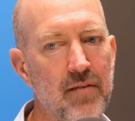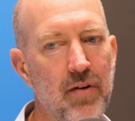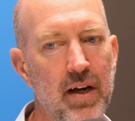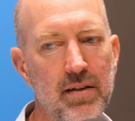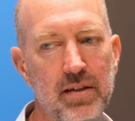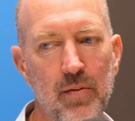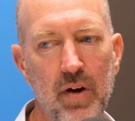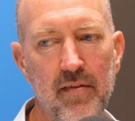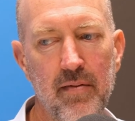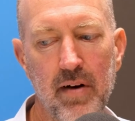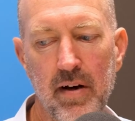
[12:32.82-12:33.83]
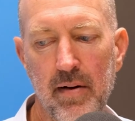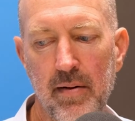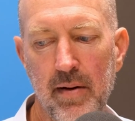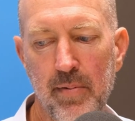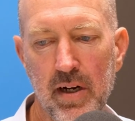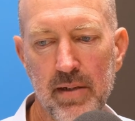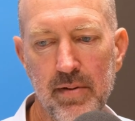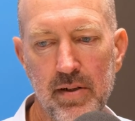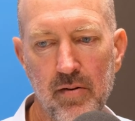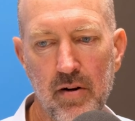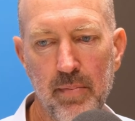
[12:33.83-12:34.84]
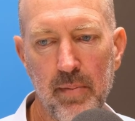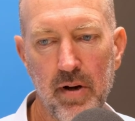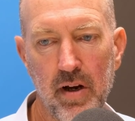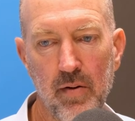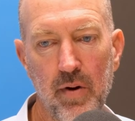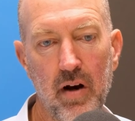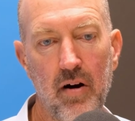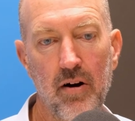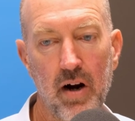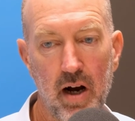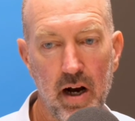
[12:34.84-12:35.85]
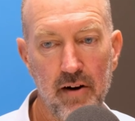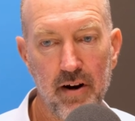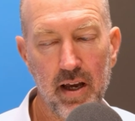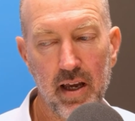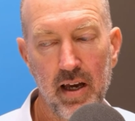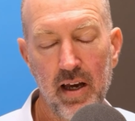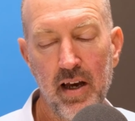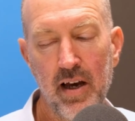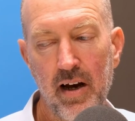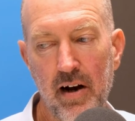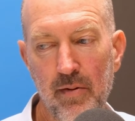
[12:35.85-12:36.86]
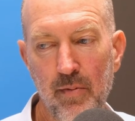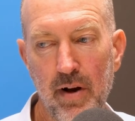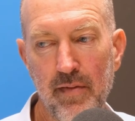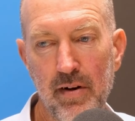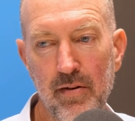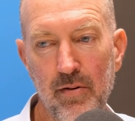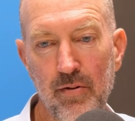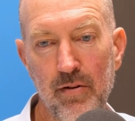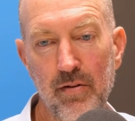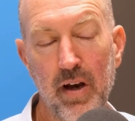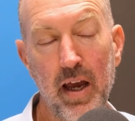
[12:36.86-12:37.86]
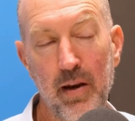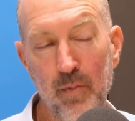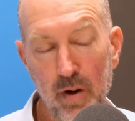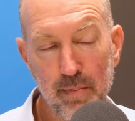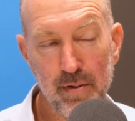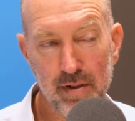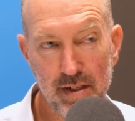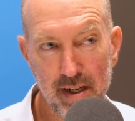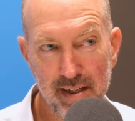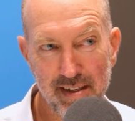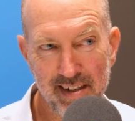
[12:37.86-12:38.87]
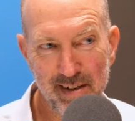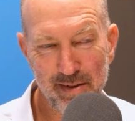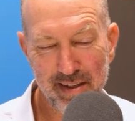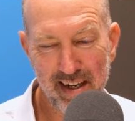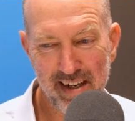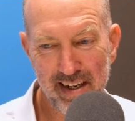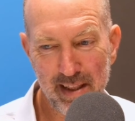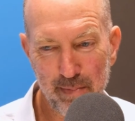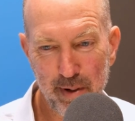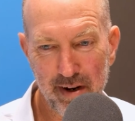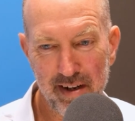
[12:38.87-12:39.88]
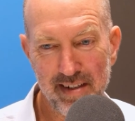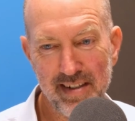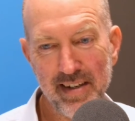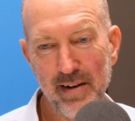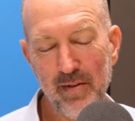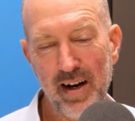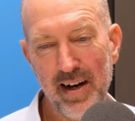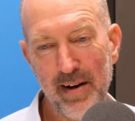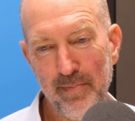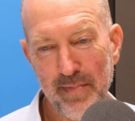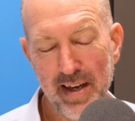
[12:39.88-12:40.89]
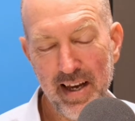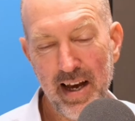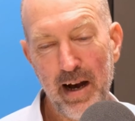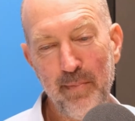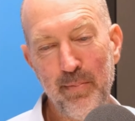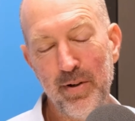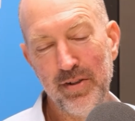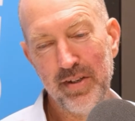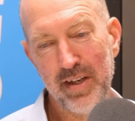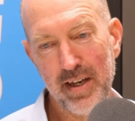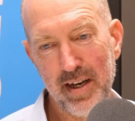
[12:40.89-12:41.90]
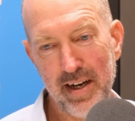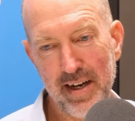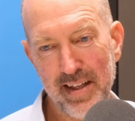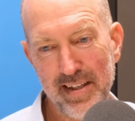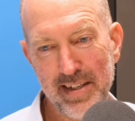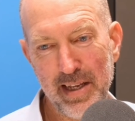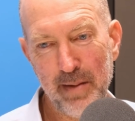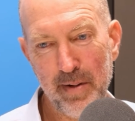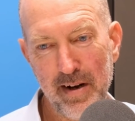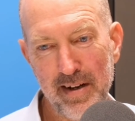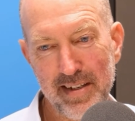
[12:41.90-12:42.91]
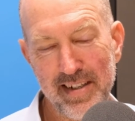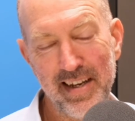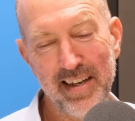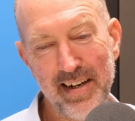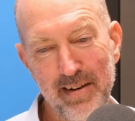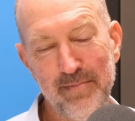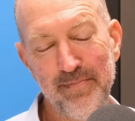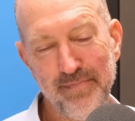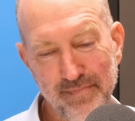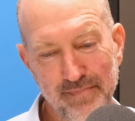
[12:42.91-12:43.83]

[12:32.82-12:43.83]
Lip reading: Right. So we have approximately 200 people here. We are hiring. Our revenue grew 81% in New Zealand in the period. So I'm pushing the team here to say, you know,